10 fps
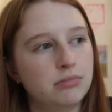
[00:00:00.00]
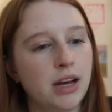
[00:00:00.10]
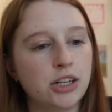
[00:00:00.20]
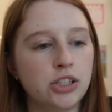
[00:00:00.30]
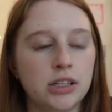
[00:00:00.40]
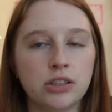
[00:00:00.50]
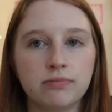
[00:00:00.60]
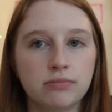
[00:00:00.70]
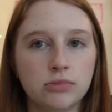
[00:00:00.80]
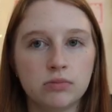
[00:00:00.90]
Actually,
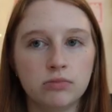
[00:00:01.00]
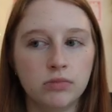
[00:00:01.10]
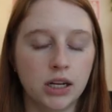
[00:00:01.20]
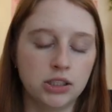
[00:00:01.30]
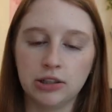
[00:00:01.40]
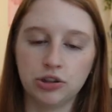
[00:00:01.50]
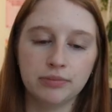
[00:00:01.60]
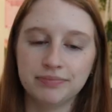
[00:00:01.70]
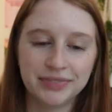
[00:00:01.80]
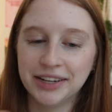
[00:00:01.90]
that's not true.
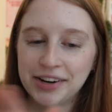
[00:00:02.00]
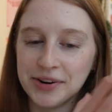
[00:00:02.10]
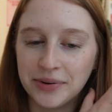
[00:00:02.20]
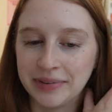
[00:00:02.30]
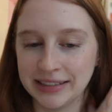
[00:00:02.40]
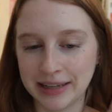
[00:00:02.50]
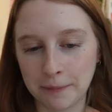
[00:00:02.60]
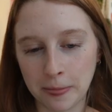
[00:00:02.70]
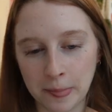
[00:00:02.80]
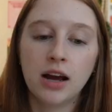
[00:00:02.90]
Ignore what I
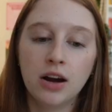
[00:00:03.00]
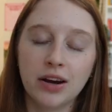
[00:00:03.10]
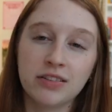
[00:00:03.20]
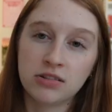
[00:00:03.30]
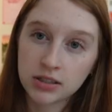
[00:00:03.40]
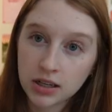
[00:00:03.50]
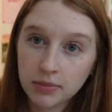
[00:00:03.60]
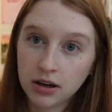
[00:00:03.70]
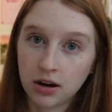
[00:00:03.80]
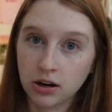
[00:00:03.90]
said. Okay, this is going
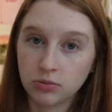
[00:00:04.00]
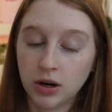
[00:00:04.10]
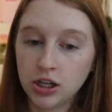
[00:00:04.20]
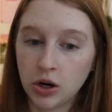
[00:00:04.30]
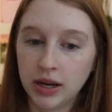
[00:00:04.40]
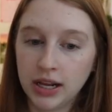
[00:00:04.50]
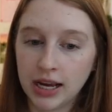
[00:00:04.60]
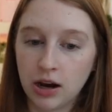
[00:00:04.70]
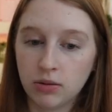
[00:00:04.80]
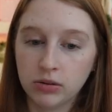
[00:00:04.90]
to be a hard one. No eating
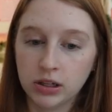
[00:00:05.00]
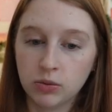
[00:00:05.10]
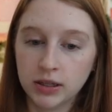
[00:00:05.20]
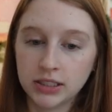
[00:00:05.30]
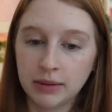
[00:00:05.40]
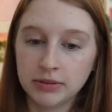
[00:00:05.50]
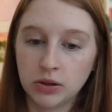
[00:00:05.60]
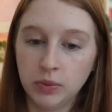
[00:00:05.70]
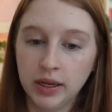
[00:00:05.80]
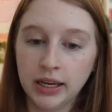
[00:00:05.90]
out more than 1 time
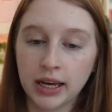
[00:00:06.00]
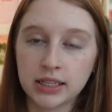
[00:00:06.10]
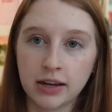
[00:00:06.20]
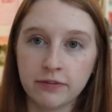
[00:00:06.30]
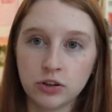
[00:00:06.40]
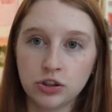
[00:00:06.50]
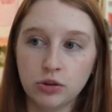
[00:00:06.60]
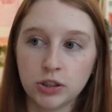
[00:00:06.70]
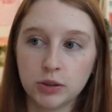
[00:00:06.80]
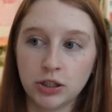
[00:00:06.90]
a week except for
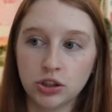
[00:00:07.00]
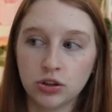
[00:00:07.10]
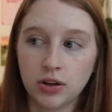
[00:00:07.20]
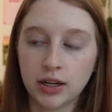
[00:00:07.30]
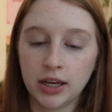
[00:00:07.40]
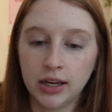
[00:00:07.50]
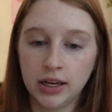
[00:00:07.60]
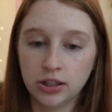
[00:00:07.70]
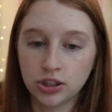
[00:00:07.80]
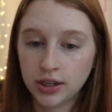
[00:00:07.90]
super special
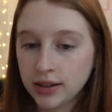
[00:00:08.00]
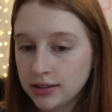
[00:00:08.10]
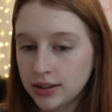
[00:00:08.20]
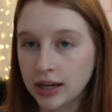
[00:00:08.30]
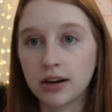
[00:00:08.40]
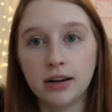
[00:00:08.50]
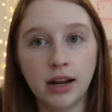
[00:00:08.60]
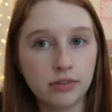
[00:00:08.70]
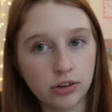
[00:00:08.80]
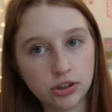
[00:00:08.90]
occasions, like an
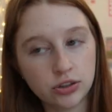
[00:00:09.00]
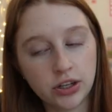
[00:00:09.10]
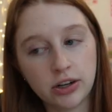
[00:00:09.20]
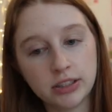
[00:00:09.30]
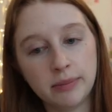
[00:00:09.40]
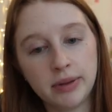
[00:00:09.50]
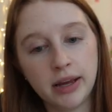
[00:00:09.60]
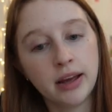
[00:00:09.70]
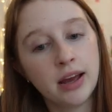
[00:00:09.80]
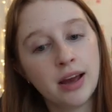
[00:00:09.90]
anniversary or something.